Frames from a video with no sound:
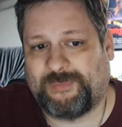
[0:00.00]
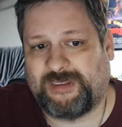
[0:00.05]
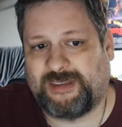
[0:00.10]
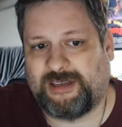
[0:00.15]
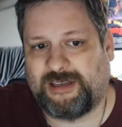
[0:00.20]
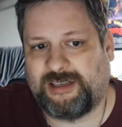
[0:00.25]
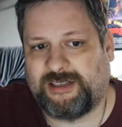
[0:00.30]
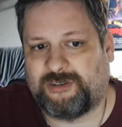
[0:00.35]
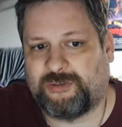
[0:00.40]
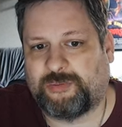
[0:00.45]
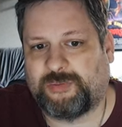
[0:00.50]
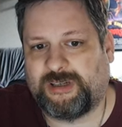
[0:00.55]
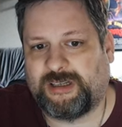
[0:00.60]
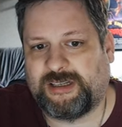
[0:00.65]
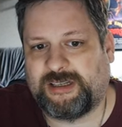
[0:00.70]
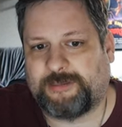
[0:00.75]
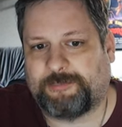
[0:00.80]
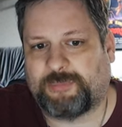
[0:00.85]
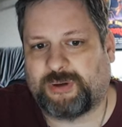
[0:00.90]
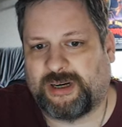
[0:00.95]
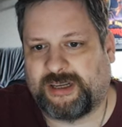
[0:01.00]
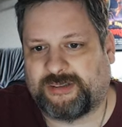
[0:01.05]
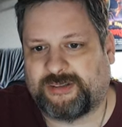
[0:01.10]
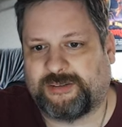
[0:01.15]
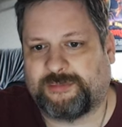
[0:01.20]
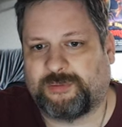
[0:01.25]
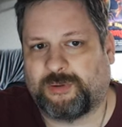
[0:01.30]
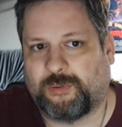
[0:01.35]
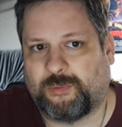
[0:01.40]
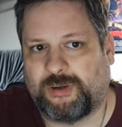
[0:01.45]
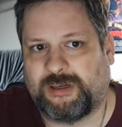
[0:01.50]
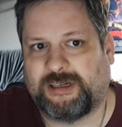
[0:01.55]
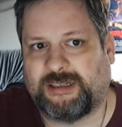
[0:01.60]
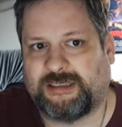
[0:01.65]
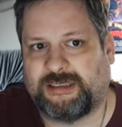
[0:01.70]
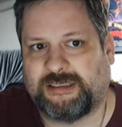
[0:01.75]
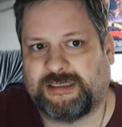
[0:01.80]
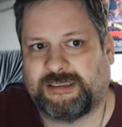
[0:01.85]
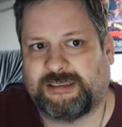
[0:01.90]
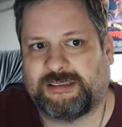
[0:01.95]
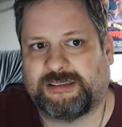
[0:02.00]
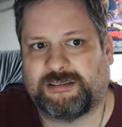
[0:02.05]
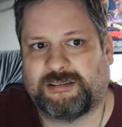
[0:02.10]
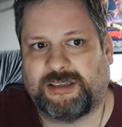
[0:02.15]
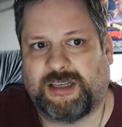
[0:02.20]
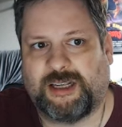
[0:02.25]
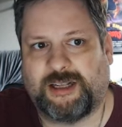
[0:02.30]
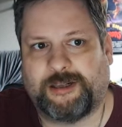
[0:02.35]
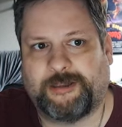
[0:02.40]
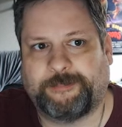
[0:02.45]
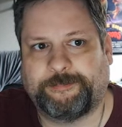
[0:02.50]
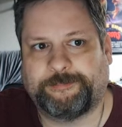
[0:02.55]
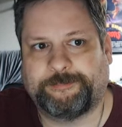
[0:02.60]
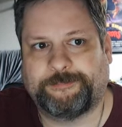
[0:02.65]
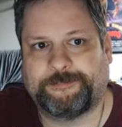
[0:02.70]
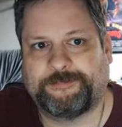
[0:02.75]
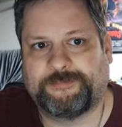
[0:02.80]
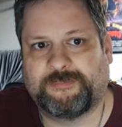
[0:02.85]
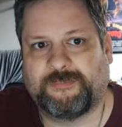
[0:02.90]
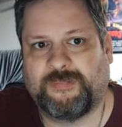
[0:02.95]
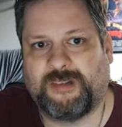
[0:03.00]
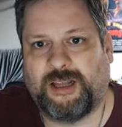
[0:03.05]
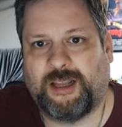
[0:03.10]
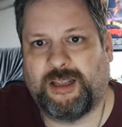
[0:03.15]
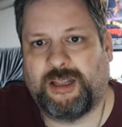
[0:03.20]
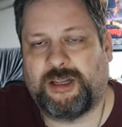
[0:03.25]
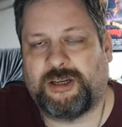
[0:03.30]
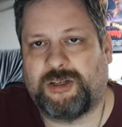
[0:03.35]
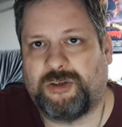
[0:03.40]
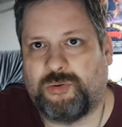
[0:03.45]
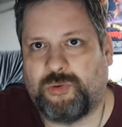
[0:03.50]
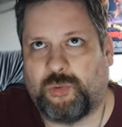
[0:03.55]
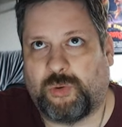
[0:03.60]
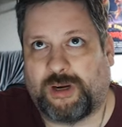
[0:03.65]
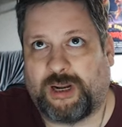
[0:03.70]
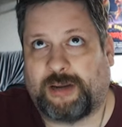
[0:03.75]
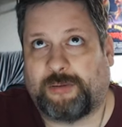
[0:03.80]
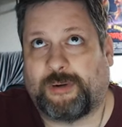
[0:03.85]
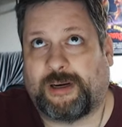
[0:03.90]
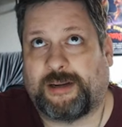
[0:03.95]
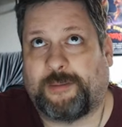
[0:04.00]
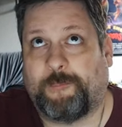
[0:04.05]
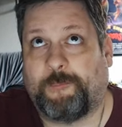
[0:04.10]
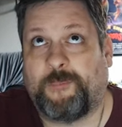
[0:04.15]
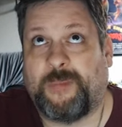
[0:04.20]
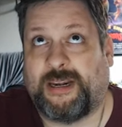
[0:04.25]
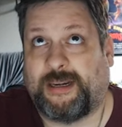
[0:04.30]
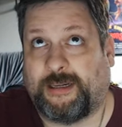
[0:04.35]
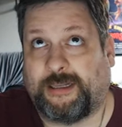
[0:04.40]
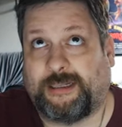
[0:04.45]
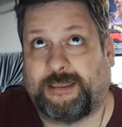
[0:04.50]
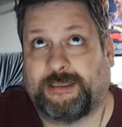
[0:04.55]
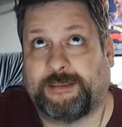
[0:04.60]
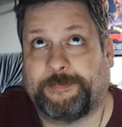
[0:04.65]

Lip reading: It's really impressive for what it is. Would I recommend it?